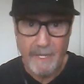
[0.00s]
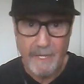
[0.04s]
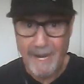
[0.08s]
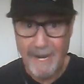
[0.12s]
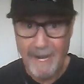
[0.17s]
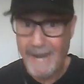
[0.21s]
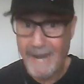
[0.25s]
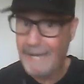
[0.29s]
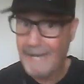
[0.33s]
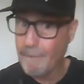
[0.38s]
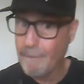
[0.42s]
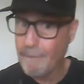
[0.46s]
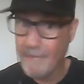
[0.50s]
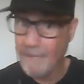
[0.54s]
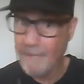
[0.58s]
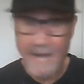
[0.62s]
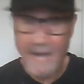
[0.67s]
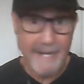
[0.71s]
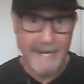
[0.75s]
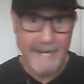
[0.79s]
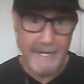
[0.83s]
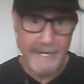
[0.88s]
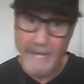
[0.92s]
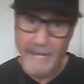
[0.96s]
I am
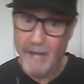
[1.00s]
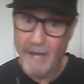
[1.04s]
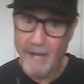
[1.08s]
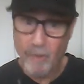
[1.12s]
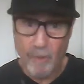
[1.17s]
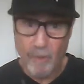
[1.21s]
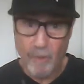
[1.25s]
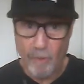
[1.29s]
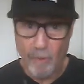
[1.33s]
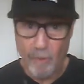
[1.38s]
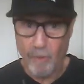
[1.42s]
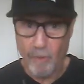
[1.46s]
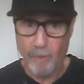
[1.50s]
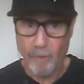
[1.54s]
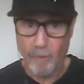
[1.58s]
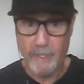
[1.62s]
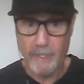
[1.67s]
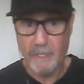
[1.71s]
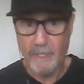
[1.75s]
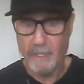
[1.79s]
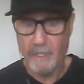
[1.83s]
not an alcoholic.